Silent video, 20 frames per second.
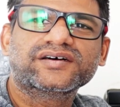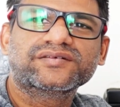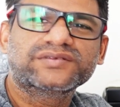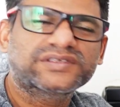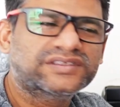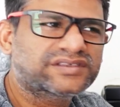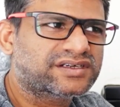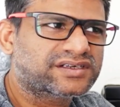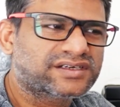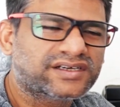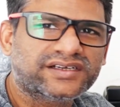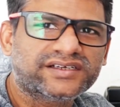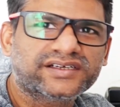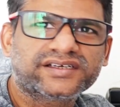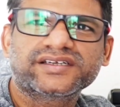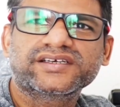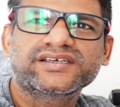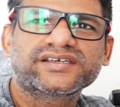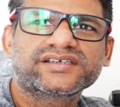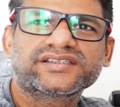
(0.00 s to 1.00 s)
which are
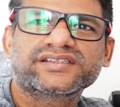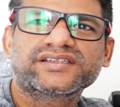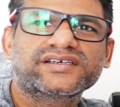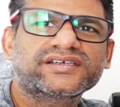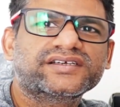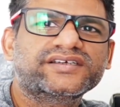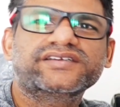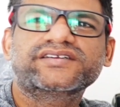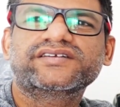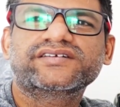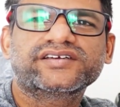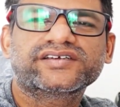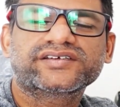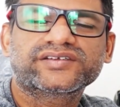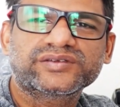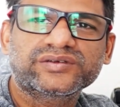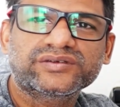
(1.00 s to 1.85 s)
connecting in the internet?